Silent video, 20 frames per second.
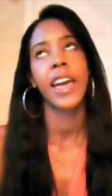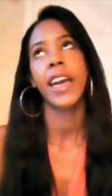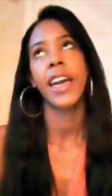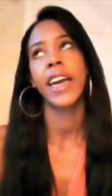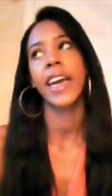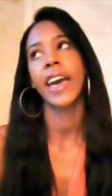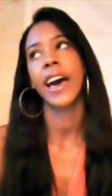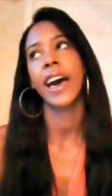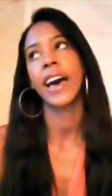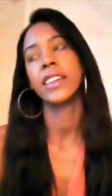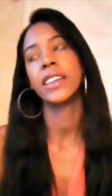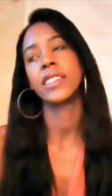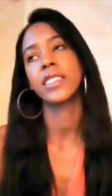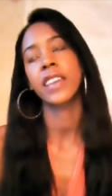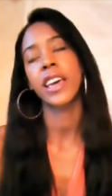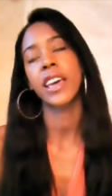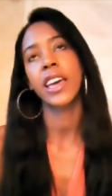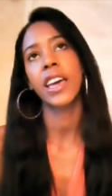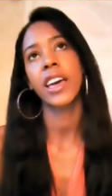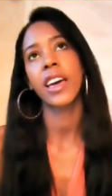And
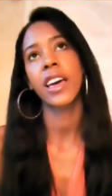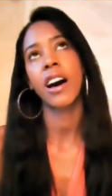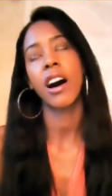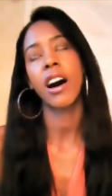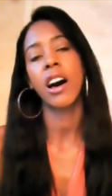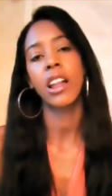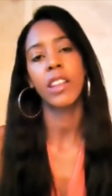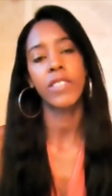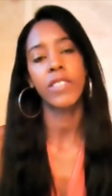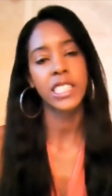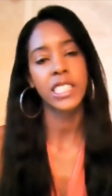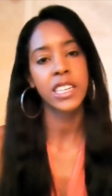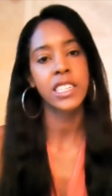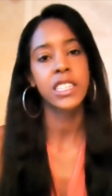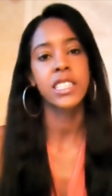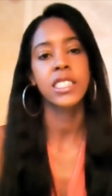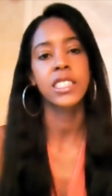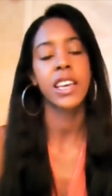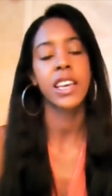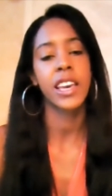all of a
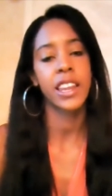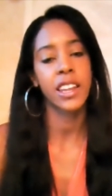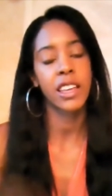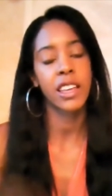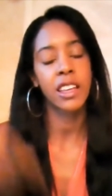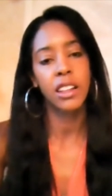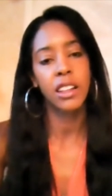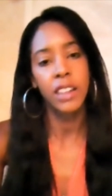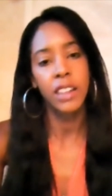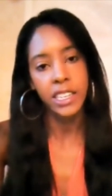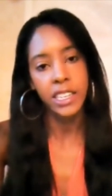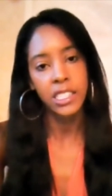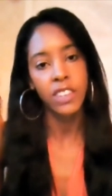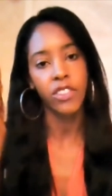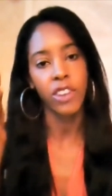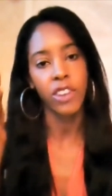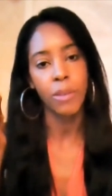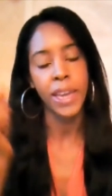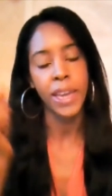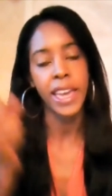sudden it clicked
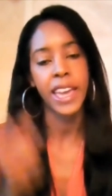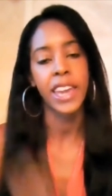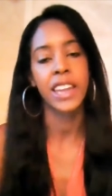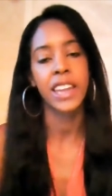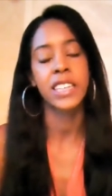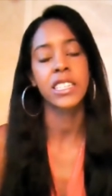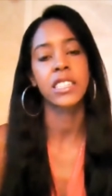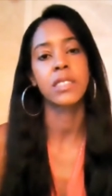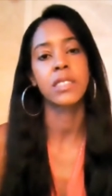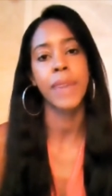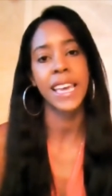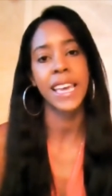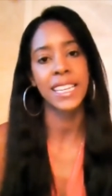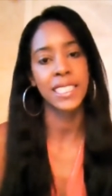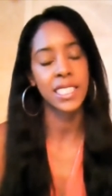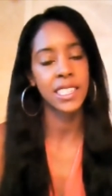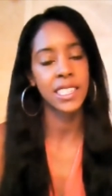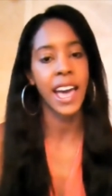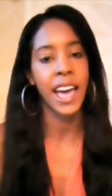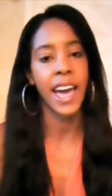for me, and it just
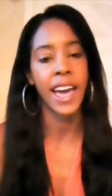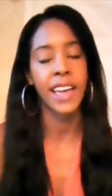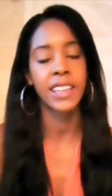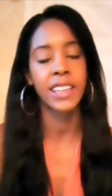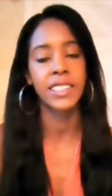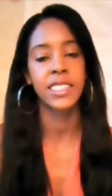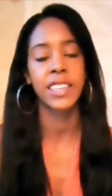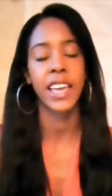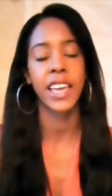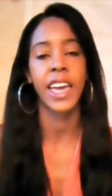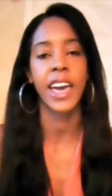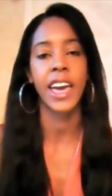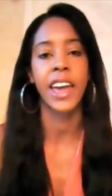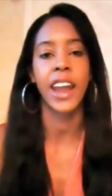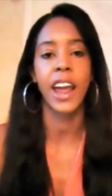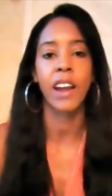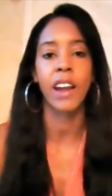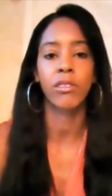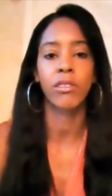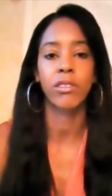made sense.
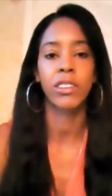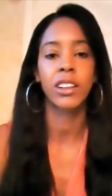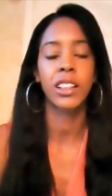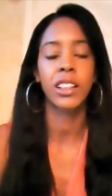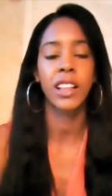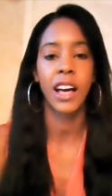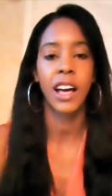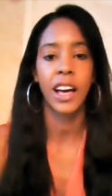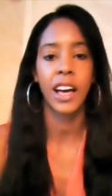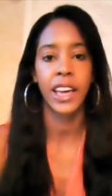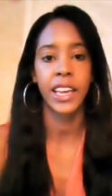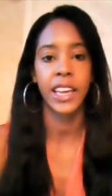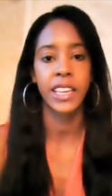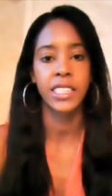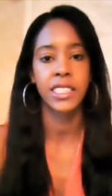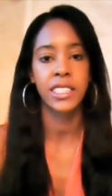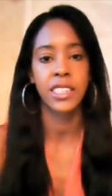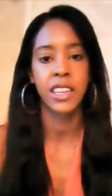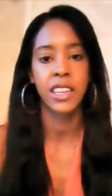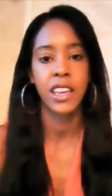And I
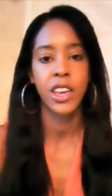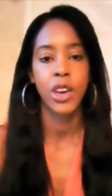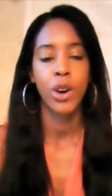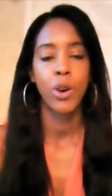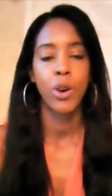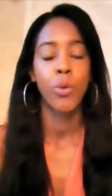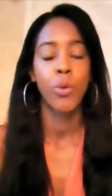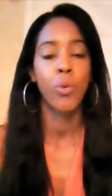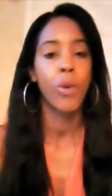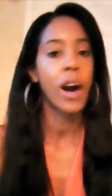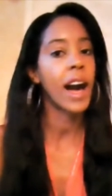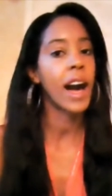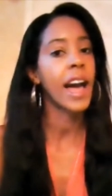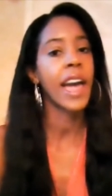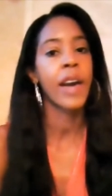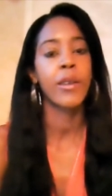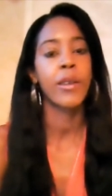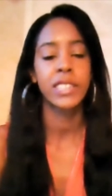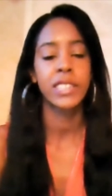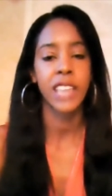realized
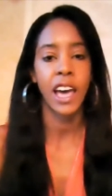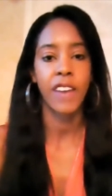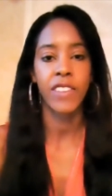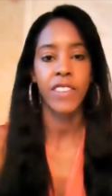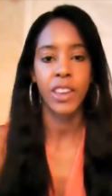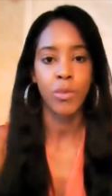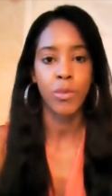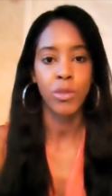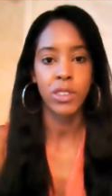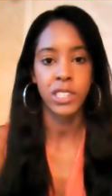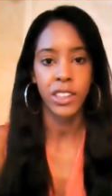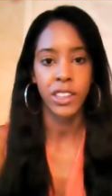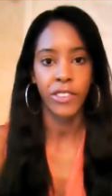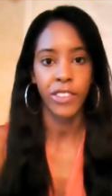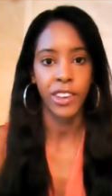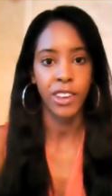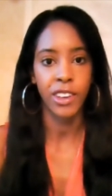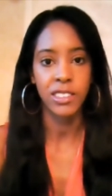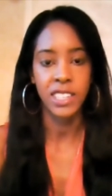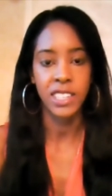why I was having a more
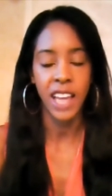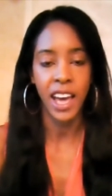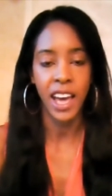difficult